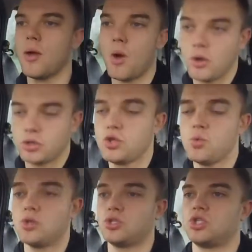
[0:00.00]
I do
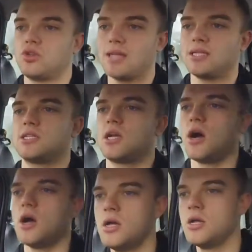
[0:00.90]
want to track this
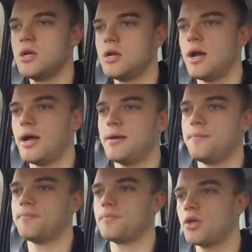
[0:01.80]
car.
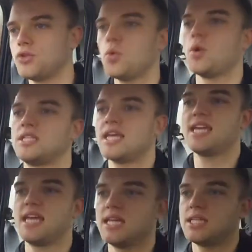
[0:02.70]
I do want to
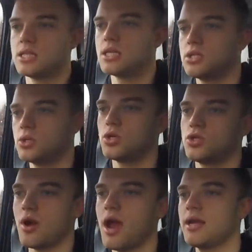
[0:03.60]
take it to
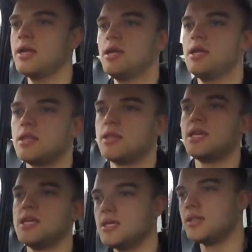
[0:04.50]
track.
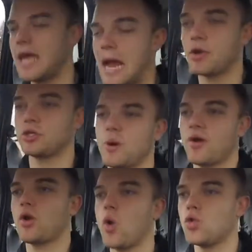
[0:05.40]
The garage where
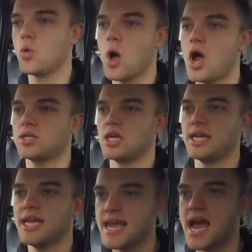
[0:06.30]
I got all the work done,
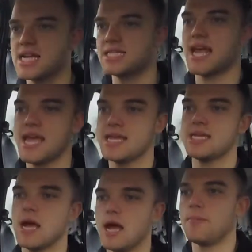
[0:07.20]
he has a
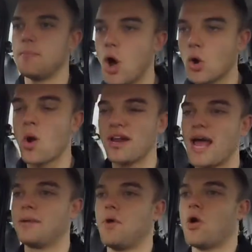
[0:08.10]
Mark 1
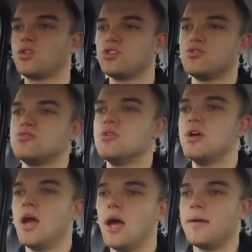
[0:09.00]
and Mark 2
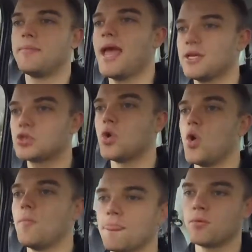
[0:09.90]

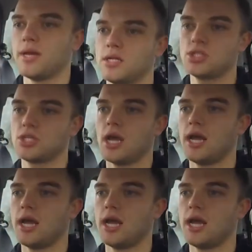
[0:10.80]
Escort, which